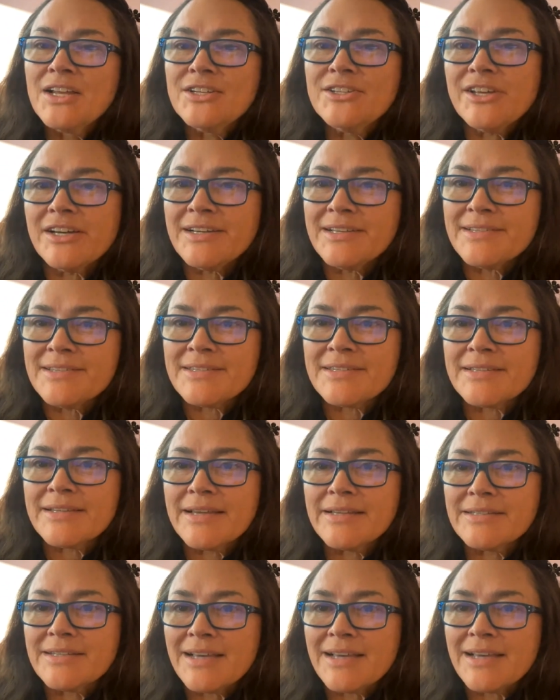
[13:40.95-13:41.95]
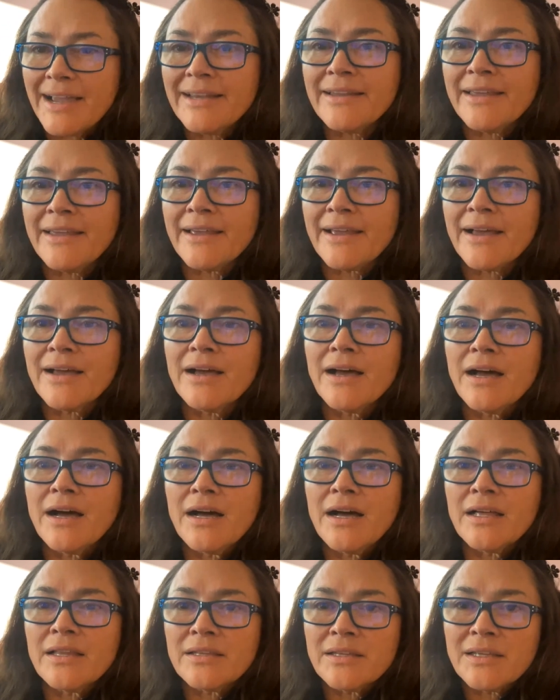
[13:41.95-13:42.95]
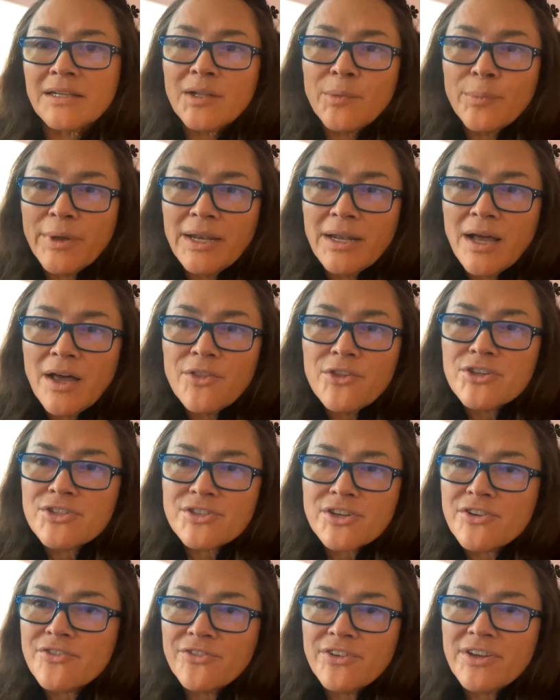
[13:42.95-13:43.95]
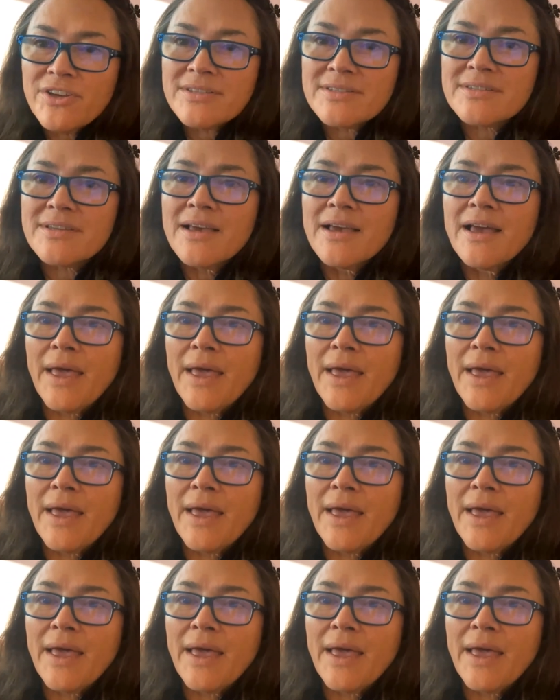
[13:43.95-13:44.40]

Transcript: does tightening a little bit on the surface